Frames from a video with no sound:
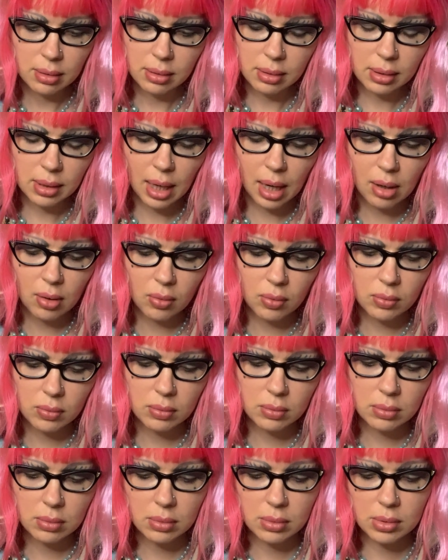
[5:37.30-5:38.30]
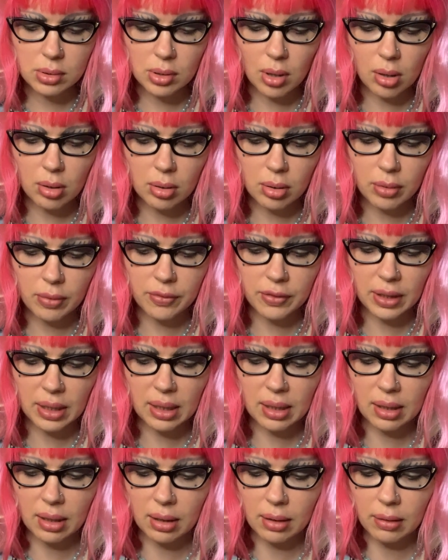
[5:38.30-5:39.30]
Now, daughter of
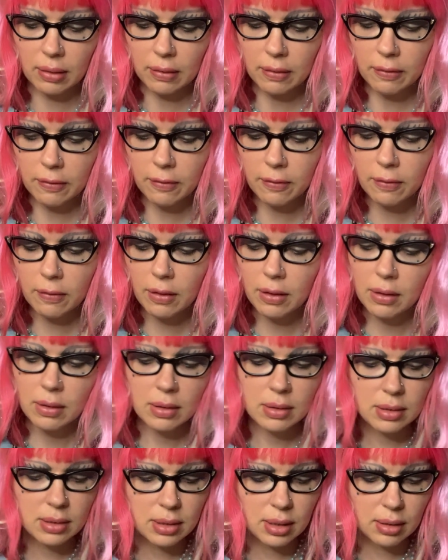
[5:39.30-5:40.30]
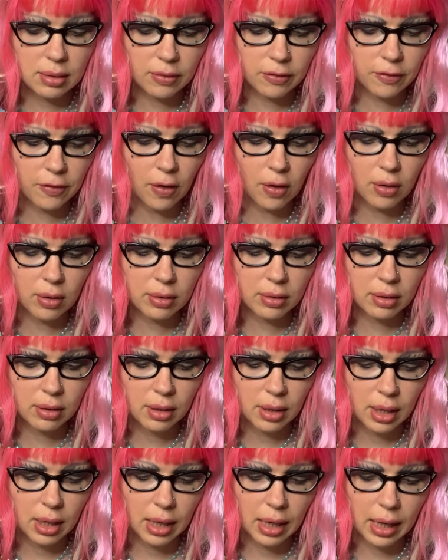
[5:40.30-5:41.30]
Eve, said the faun,
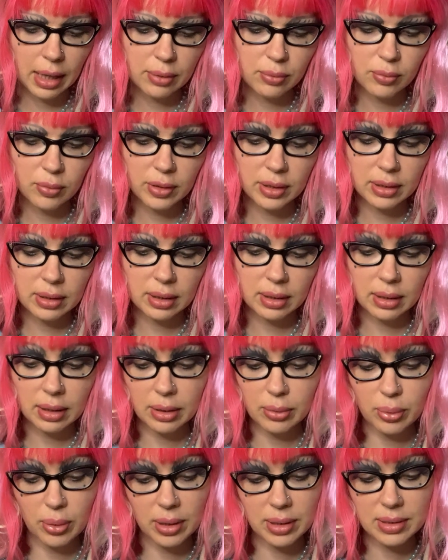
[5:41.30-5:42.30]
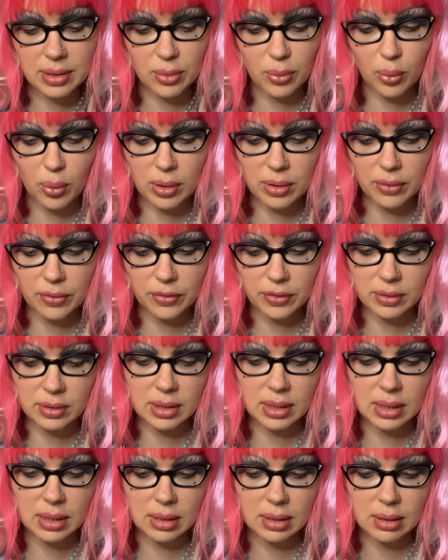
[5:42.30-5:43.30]
and really it was a wonderful
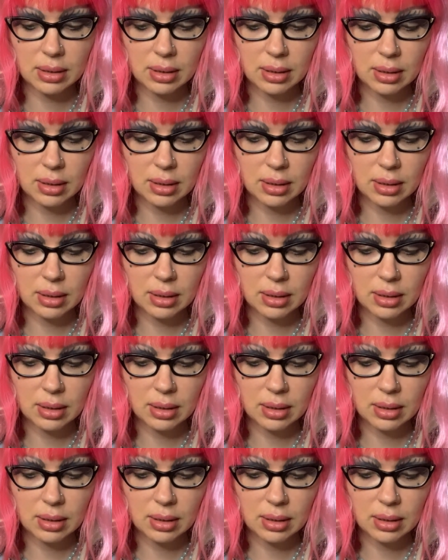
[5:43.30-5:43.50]
tea.